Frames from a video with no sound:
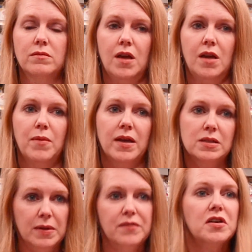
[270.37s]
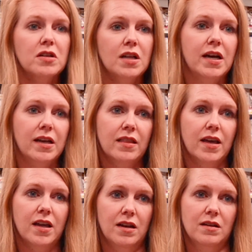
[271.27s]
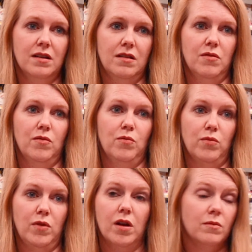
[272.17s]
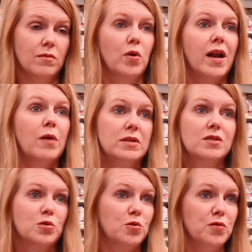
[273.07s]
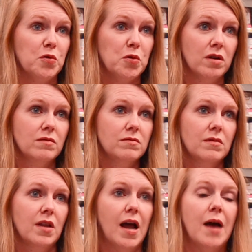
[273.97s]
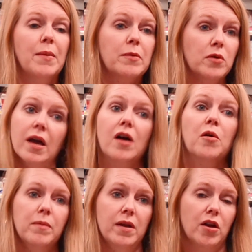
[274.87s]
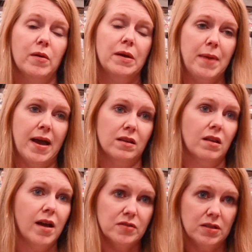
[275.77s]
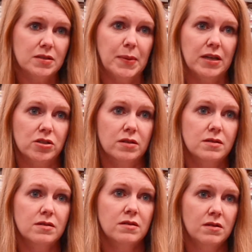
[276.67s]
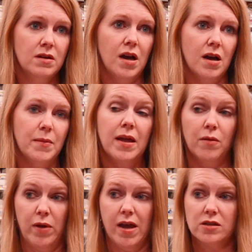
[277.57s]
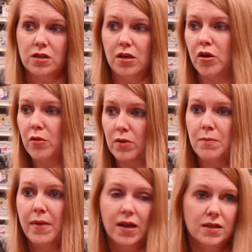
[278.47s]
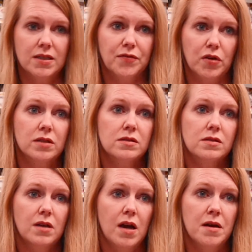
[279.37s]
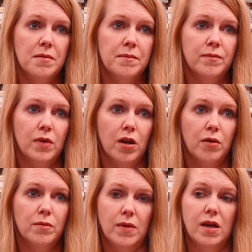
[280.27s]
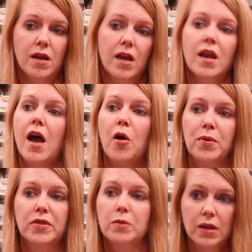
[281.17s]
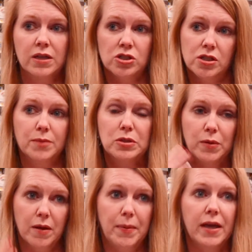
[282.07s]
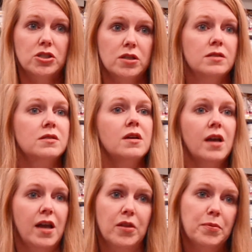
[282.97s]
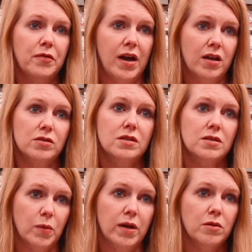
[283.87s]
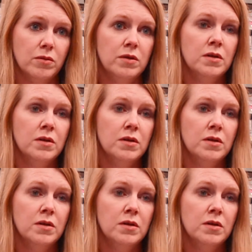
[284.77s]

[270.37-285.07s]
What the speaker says: It makes me feel like that, what I went to school for, that I'm able to help, impact the lives of these patients. And we actually, can make a difference, and help with the relationship between the patients and the providers as well.